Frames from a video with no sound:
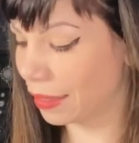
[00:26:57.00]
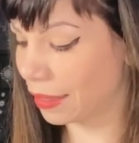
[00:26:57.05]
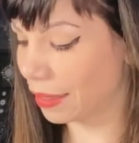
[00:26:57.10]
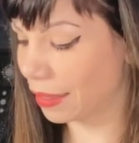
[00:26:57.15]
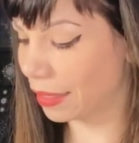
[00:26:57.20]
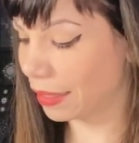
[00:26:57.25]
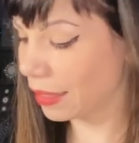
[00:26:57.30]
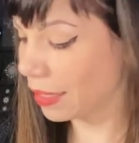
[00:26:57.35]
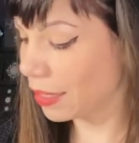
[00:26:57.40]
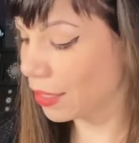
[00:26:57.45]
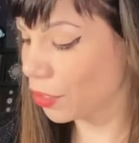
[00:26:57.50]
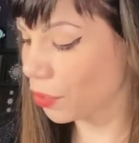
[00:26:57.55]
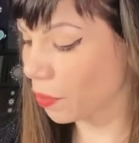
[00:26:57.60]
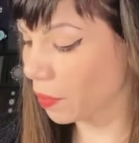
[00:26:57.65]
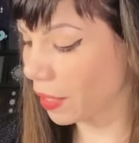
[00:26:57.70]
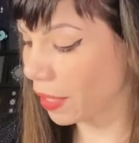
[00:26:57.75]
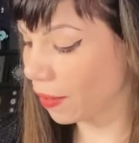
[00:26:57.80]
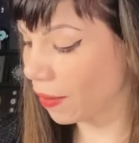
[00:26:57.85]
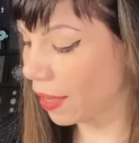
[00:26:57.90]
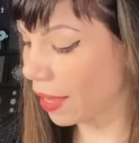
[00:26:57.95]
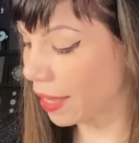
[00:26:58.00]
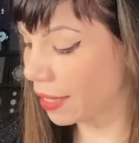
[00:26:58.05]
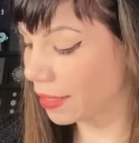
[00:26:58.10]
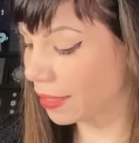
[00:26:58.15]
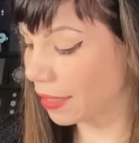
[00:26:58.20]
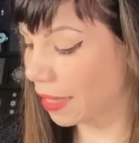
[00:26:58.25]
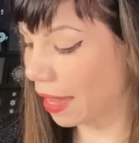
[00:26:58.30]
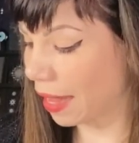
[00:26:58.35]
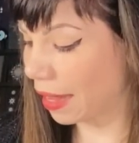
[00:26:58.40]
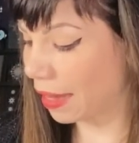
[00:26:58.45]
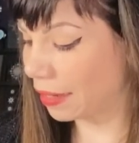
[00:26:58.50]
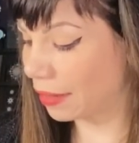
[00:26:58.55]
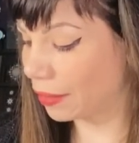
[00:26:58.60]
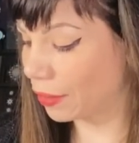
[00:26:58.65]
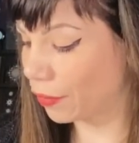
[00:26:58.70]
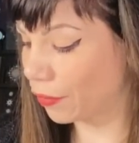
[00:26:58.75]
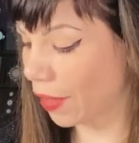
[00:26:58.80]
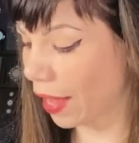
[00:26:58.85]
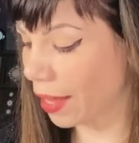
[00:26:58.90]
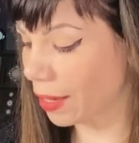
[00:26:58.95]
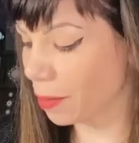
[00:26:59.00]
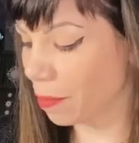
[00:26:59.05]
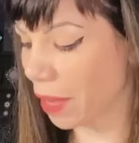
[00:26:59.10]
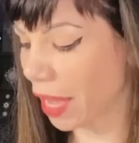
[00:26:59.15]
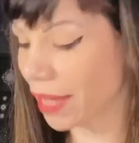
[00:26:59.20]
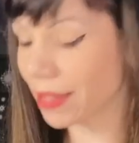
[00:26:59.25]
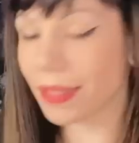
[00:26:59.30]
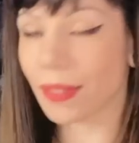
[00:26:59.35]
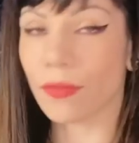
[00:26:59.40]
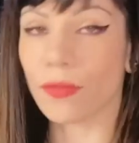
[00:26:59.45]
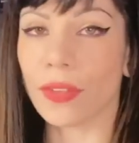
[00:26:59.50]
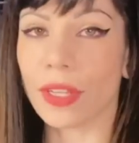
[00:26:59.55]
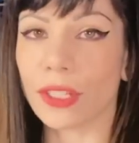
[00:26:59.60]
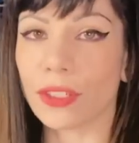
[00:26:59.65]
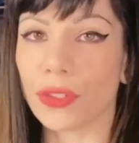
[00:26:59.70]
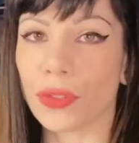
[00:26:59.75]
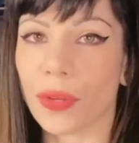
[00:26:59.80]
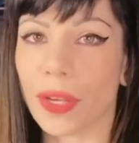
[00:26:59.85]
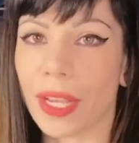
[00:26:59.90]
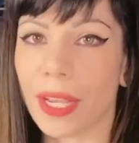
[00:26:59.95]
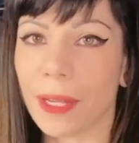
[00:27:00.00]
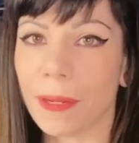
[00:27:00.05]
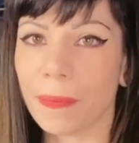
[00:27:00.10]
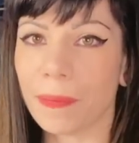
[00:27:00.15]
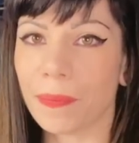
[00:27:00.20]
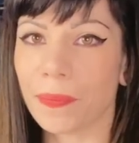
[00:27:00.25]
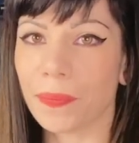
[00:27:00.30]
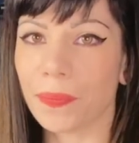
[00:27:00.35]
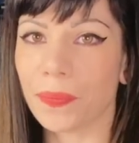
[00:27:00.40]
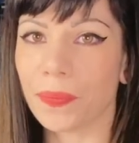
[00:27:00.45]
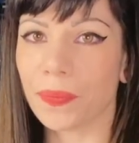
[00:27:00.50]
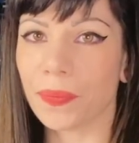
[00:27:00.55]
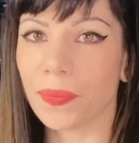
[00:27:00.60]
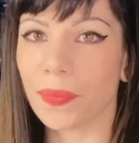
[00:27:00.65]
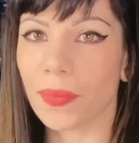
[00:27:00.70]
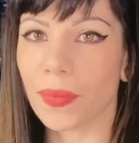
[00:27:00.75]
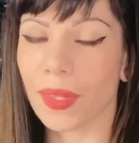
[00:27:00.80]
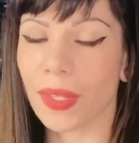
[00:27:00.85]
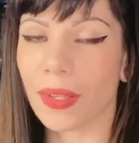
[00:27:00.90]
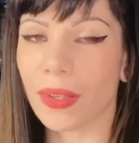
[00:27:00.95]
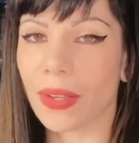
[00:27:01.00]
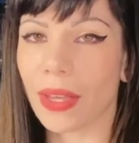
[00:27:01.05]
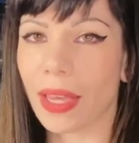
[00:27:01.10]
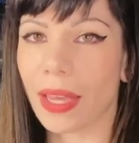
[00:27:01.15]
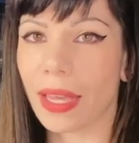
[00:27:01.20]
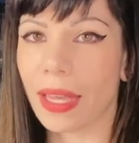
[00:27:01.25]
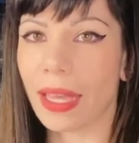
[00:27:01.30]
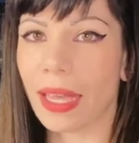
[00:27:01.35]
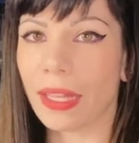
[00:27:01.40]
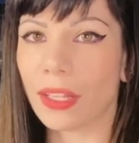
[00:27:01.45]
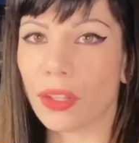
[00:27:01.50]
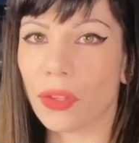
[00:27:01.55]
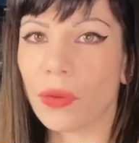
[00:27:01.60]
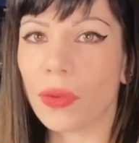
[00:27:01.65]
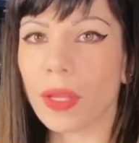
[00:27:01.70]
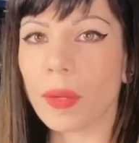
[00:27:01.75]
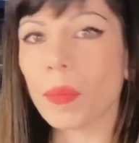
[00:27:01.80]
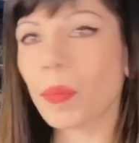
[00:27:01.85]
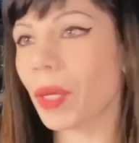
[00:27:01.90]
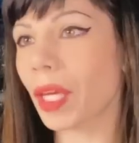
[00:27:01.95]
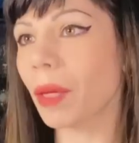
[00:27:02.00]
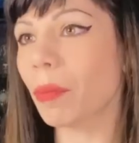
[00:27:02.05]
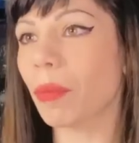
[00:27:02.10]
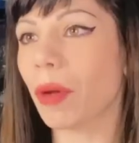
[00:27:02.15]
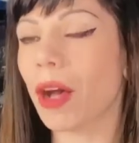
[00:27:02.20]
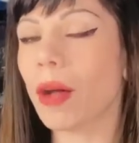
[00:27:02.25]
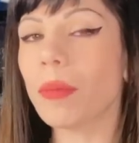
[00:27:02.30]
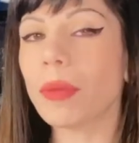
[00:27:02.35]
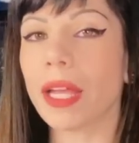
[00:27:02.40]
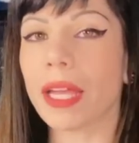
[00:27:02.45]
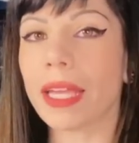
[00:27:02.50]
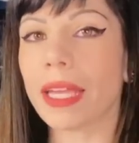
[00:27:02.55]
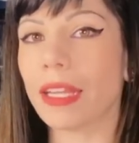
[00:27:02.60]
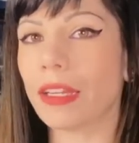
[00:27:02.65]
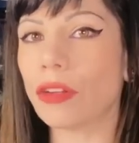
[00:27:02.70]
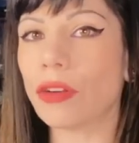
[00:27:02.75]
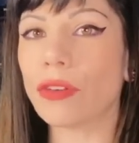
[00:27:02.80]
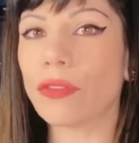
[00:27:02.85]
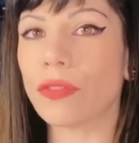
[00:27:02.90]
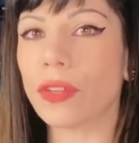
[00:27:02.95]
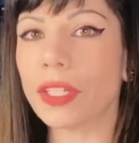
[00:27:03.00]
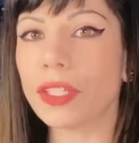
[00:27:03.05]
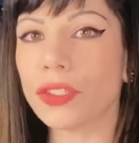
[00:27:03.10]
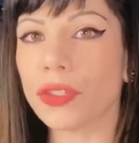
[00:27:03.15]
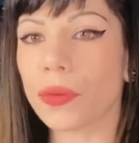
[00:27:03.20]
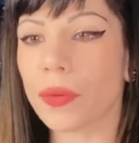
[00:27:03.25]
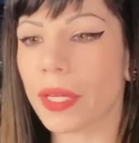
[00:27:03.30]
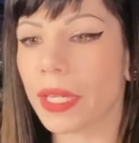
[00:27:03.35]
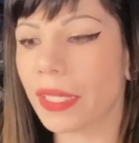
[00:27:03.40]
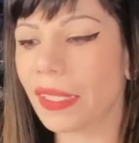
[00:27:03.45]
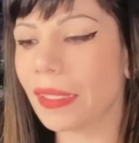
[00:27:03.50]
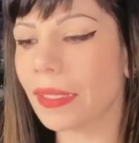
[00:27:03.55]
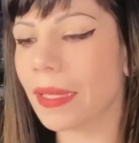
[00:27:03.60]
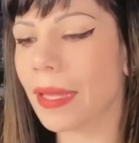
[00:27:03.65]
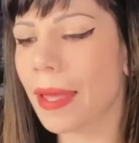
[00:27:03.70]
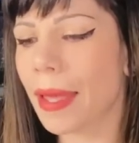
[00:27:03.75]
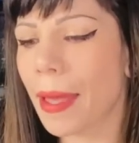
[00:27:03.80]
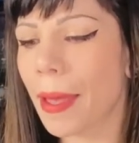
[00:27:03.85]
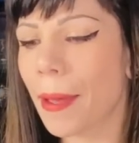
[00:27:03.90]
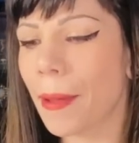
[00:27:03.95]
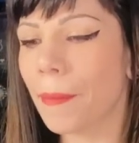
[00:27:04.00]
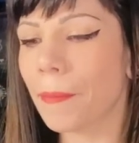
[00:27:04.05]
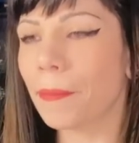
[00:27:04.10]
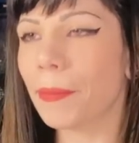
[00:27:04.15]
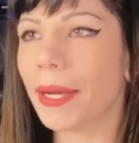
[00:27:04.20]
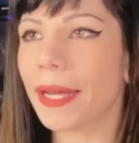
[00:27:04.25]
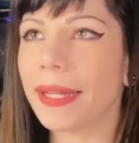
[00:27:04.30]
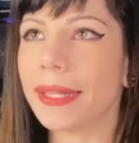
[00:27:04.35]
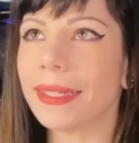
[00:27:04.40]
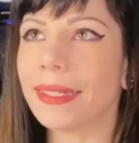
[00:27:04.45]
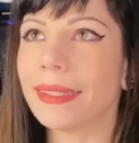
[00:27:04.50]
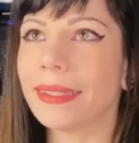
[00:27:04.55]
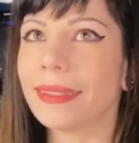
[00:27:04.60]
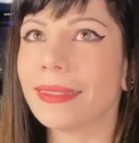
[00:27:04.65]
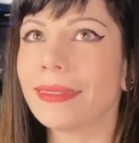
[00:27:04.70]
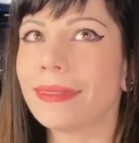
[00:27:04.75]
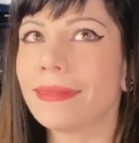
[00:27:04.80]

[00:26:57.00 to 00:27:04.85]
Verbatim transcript: This is to realize that you've had a massive victory, okay? And you can be public in your victories, but